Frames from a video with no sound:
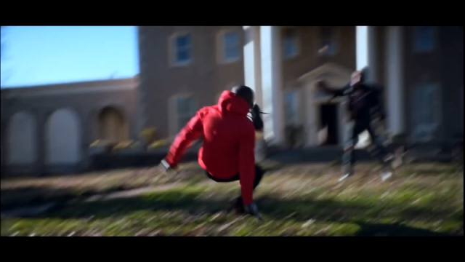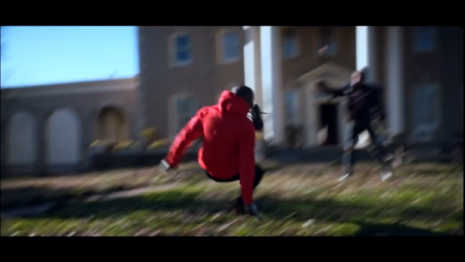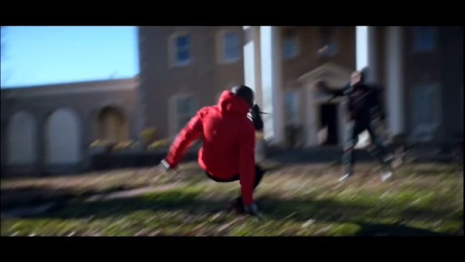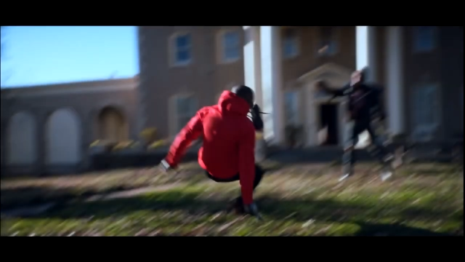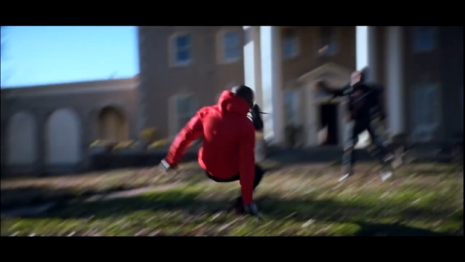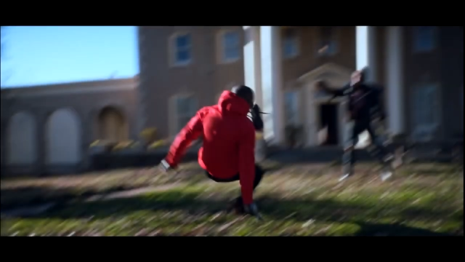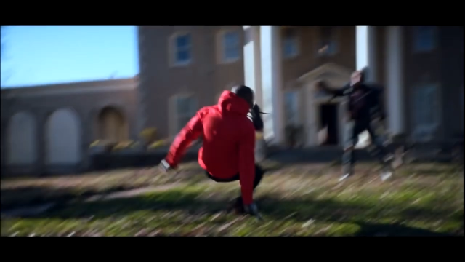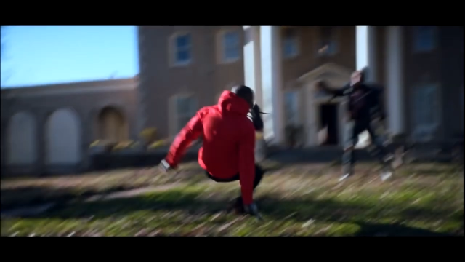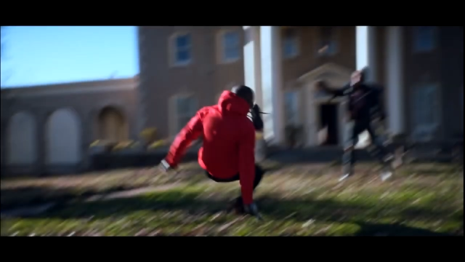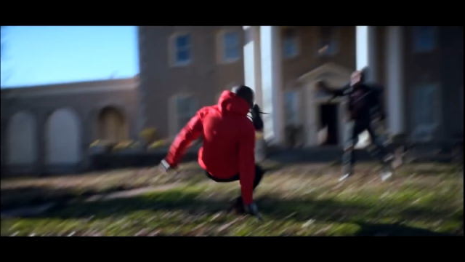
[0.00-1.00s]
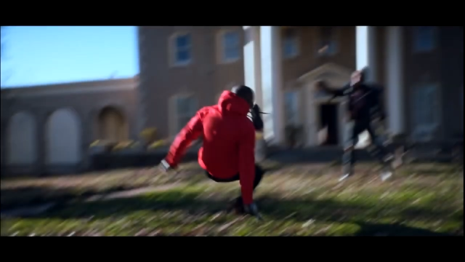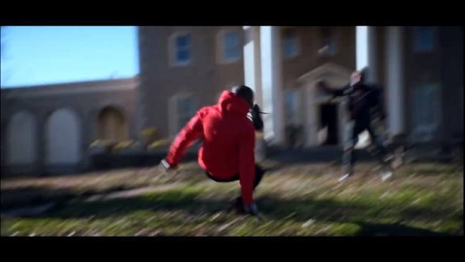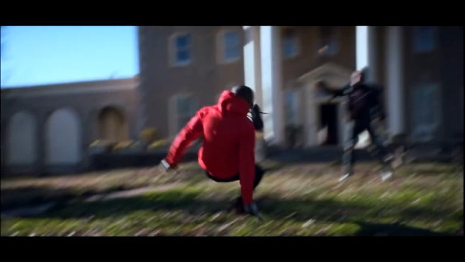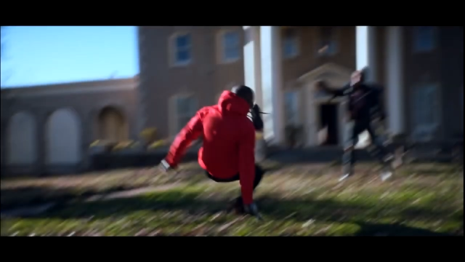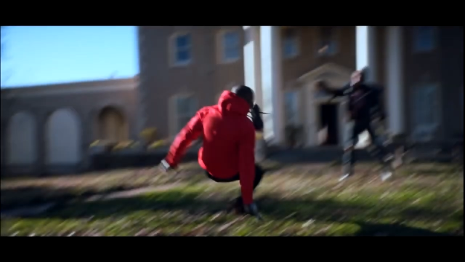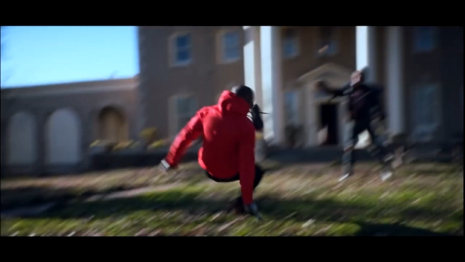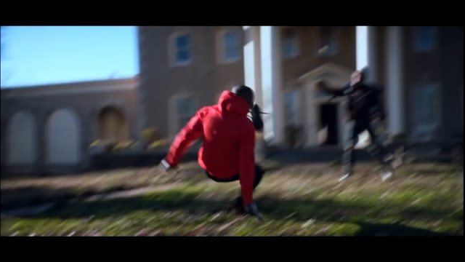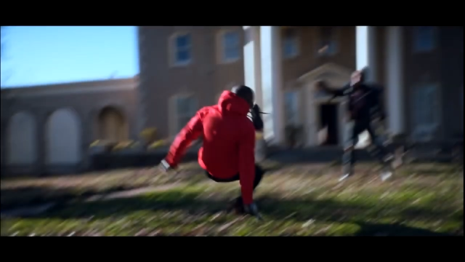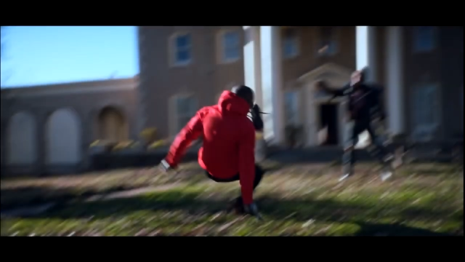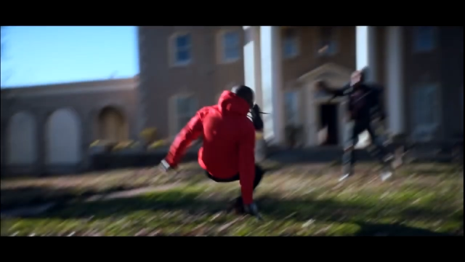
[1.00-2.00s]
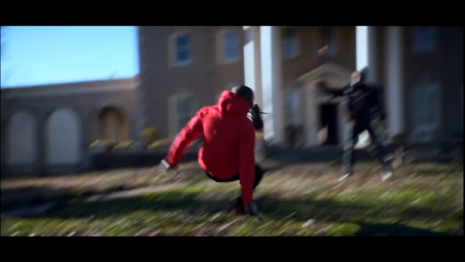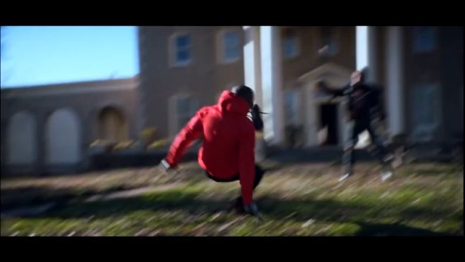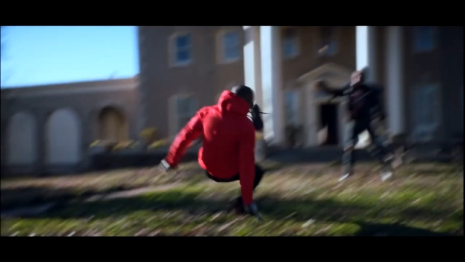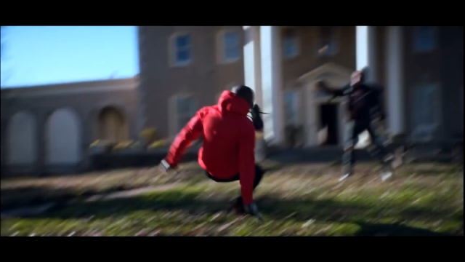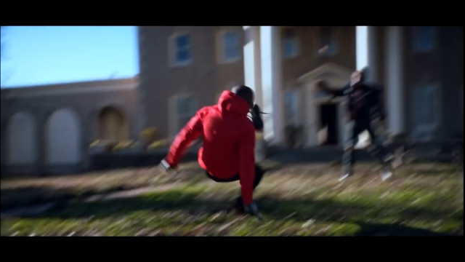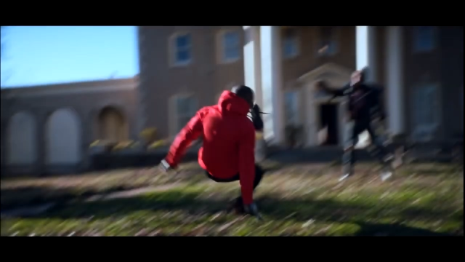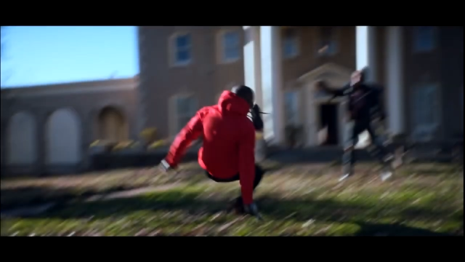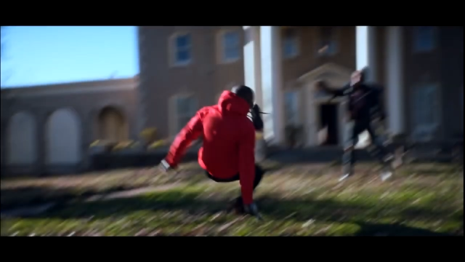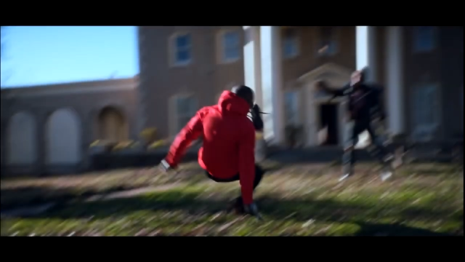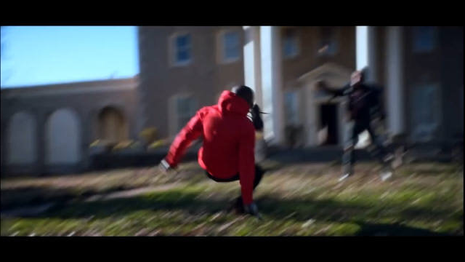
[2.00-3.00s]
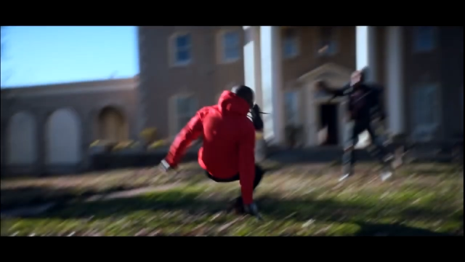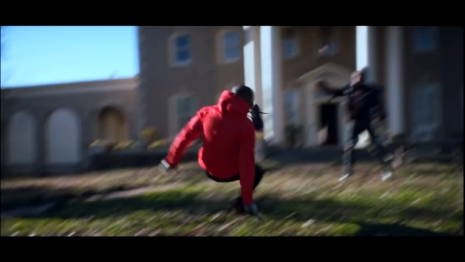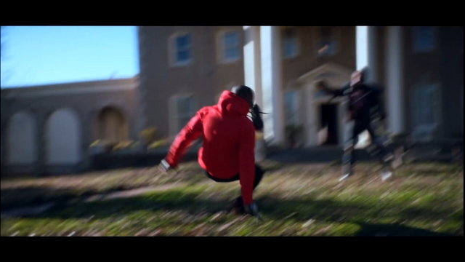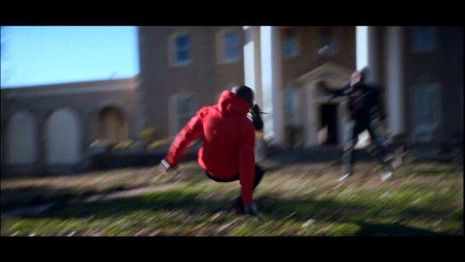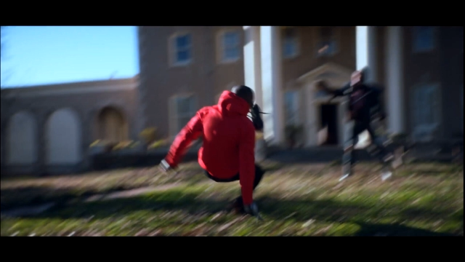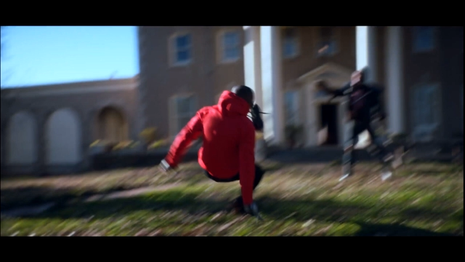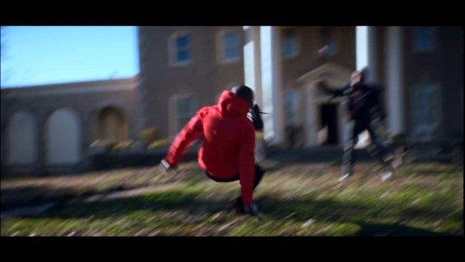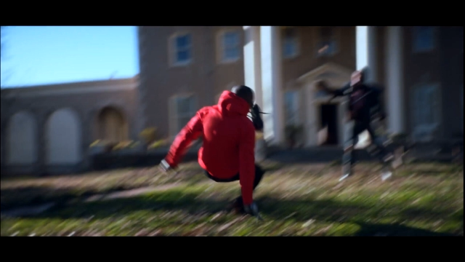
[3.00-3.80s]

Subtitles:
(no speaker visible)